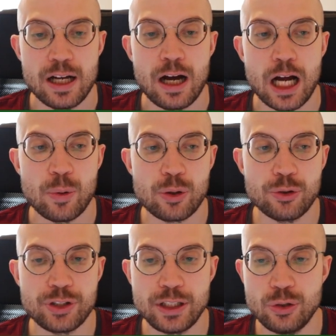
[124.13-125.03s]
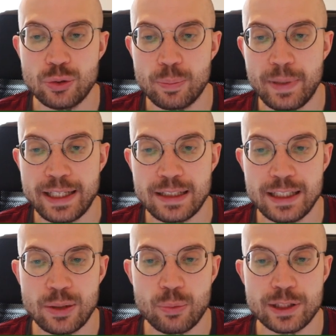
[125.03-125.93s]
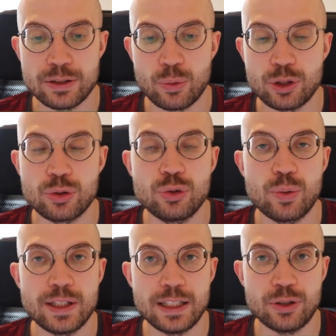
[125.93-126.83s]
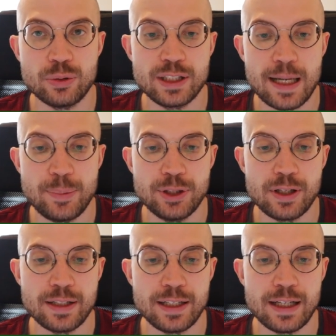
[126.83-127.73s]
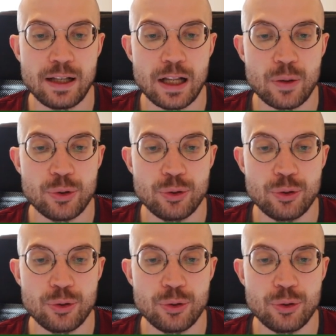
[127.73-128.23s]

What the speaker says: I will continue mainly with what to do when they don't capture and they allow you